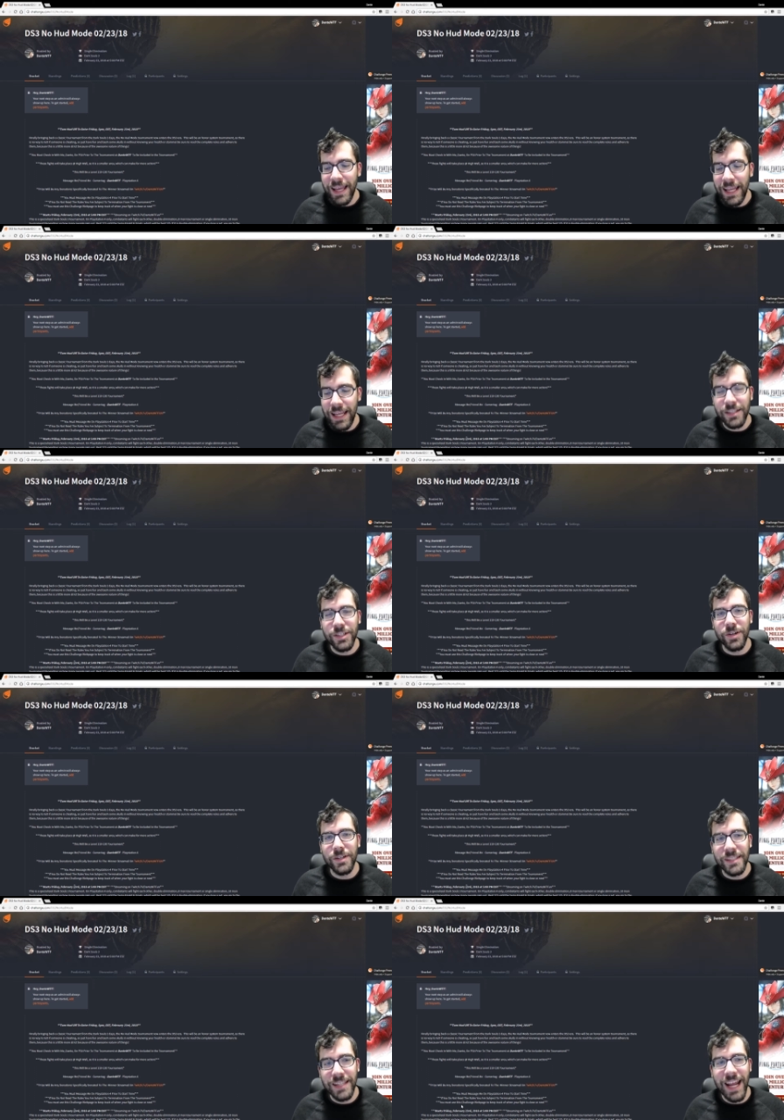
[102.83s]

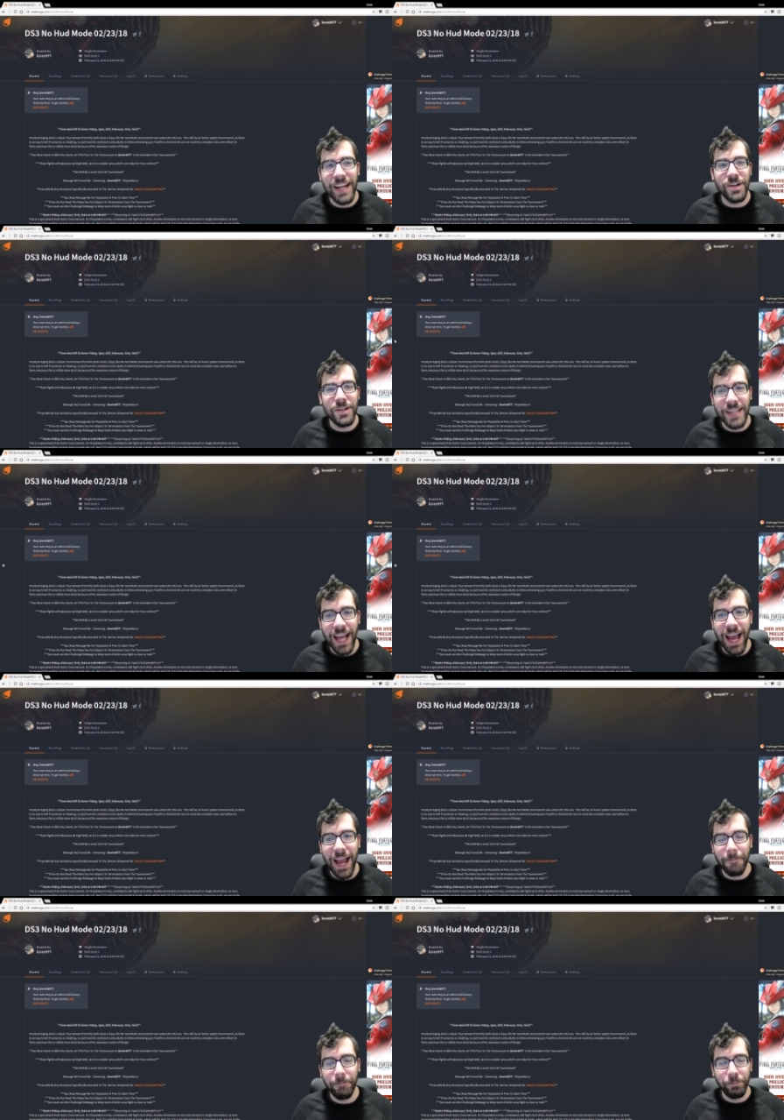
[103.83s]
Eastern Standard Time.